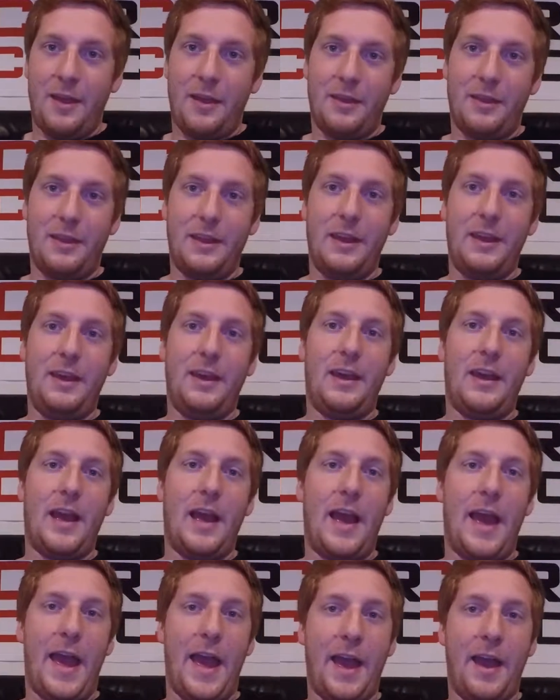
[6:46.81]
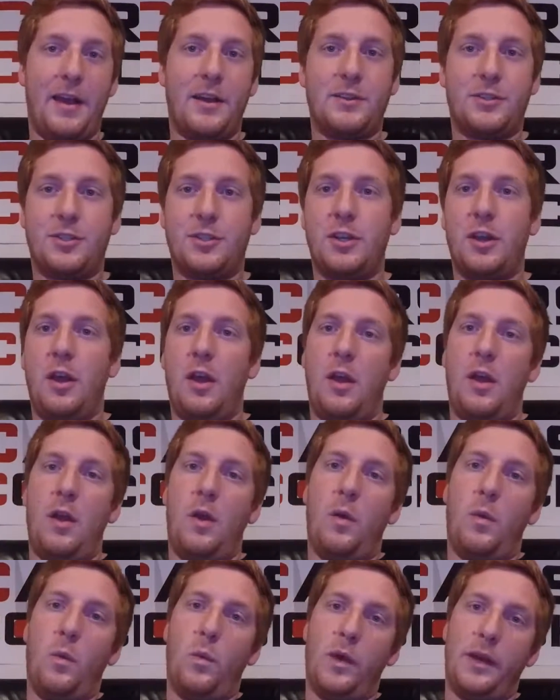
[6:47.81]
The hatch
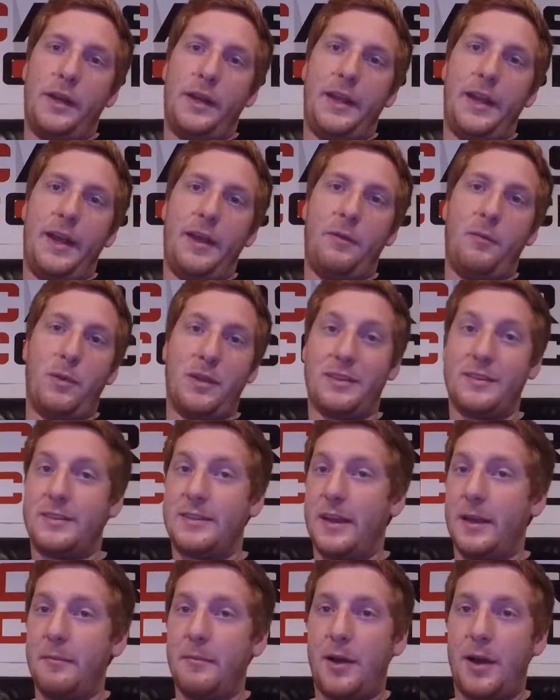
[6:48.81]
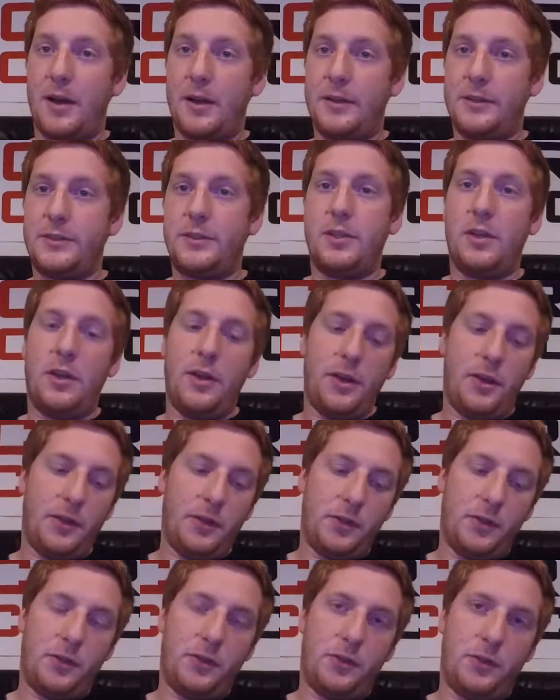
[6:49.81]
would get, with the same mods,
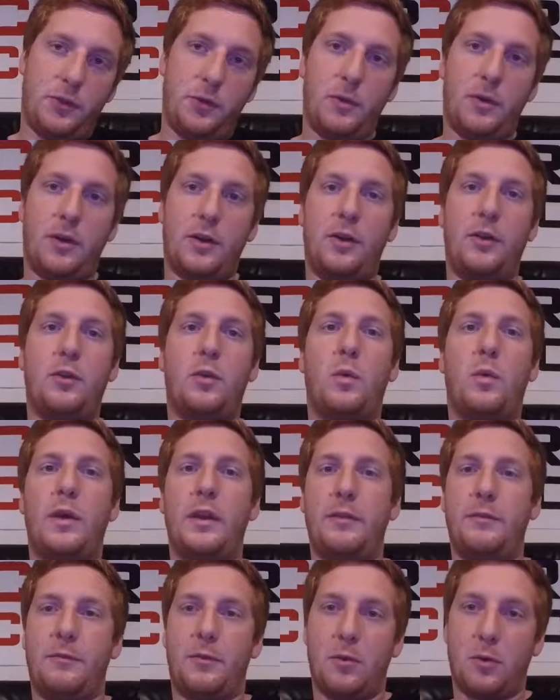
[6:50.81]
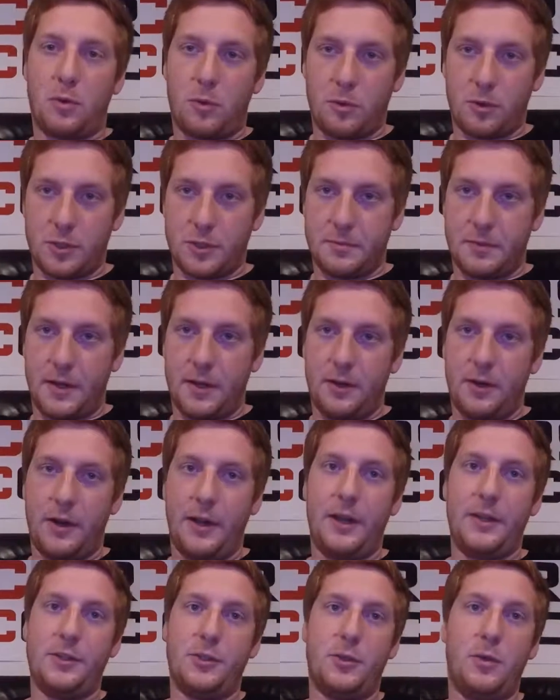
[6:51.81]
224 horsepower
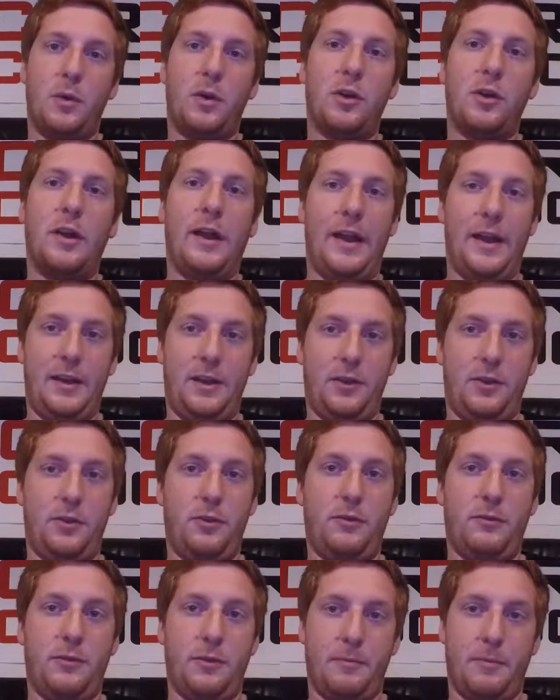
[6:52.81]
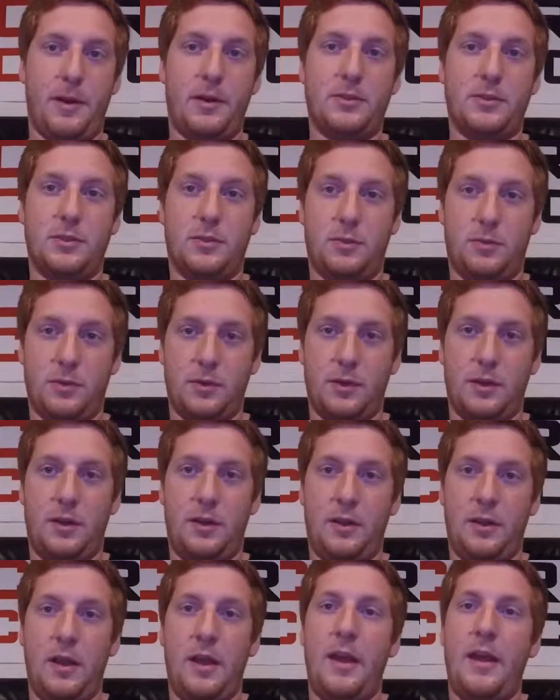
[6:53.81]
and 282 foot-pounds of torque.
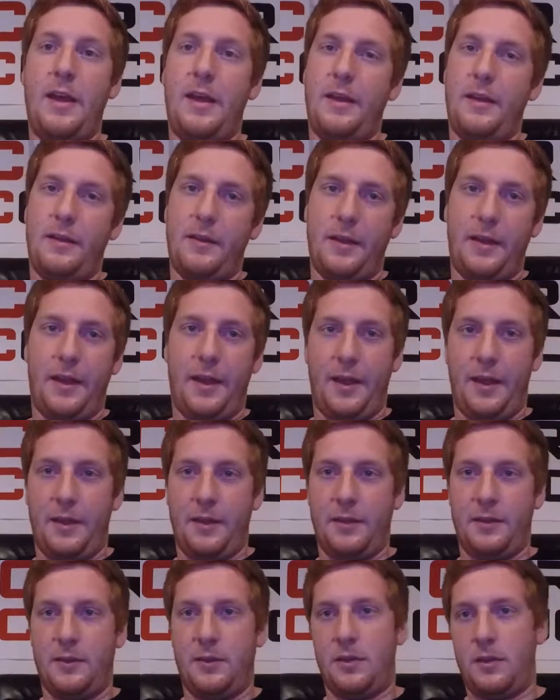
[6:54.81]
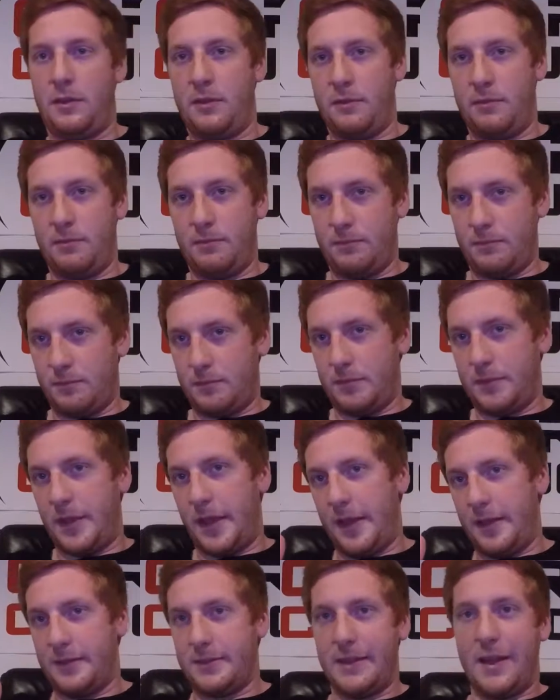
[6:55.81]
And
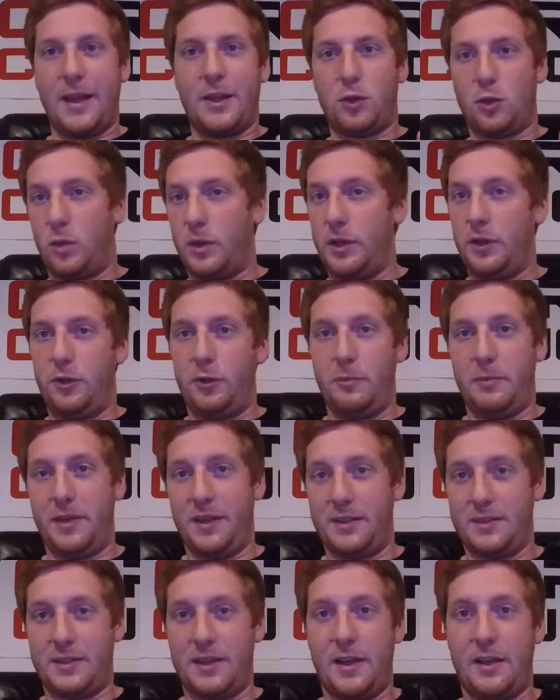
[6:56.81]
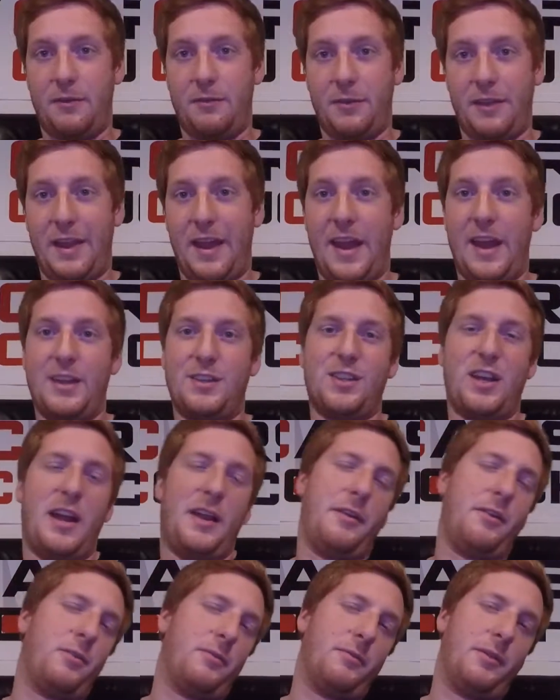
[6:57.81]
that is at 22 psi for the hatch. I
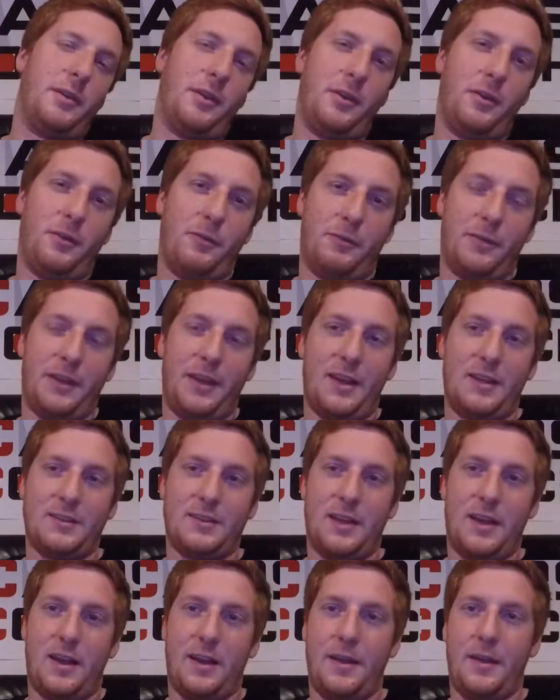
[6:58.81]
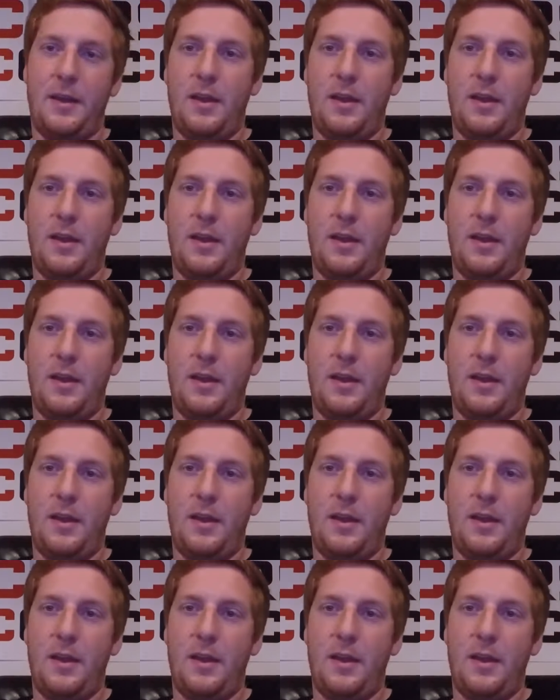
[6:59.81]
don't really know for the SI.